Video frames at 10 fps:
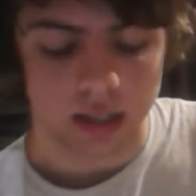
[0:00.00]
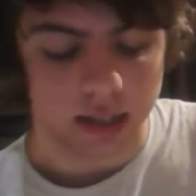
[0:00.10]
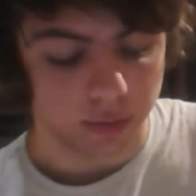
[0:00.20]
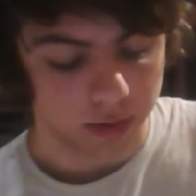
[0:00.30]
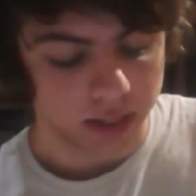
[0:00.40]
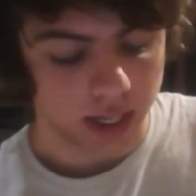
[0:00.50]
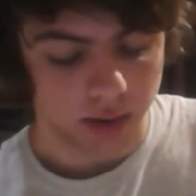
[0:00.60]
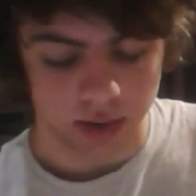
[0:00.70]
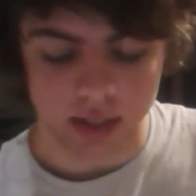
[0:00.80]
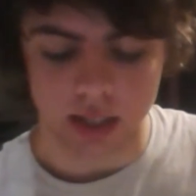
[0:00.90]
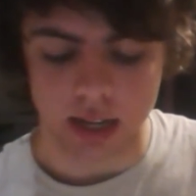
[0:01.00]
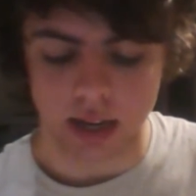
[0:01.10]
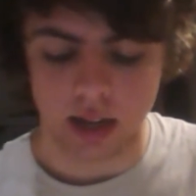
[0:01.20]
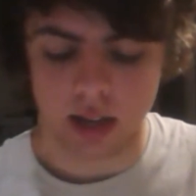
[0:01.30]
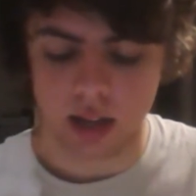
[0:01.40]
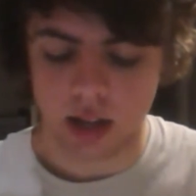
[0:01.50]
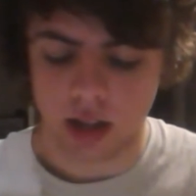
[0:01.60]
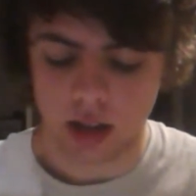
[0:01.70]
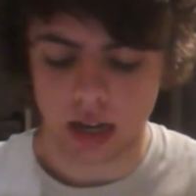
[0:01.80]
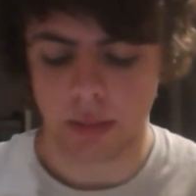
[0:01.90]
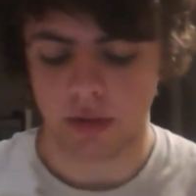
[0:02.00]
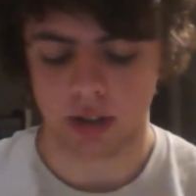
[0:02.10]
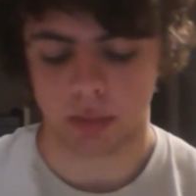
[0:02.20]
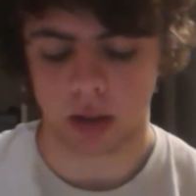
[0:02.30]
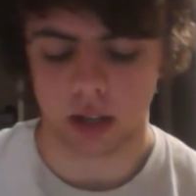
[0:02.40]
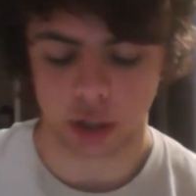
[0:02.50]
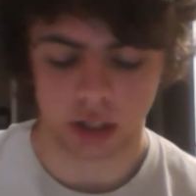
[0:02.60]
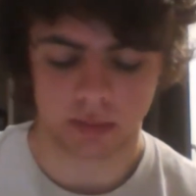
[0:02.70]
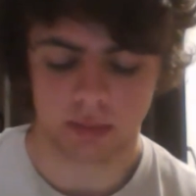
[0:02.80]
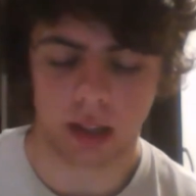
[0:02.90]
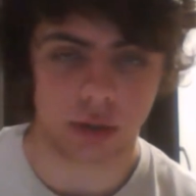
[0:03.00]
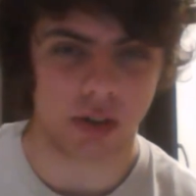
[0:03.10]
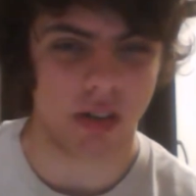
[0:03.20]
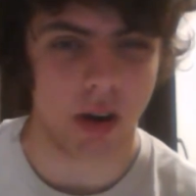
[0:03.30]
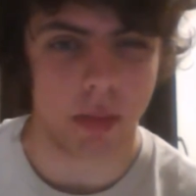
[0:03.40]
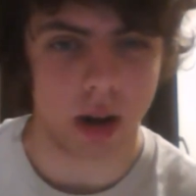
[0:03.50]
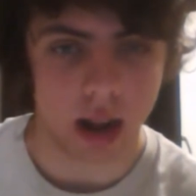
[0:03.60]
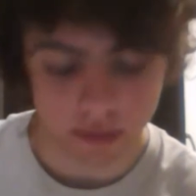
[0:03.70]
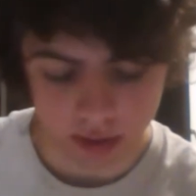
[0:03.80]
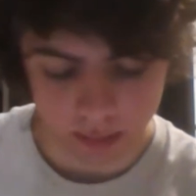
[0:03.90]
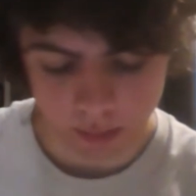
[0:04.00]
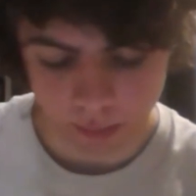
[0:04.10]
Difference here is the Lehman Russ Punisher has rear armour 11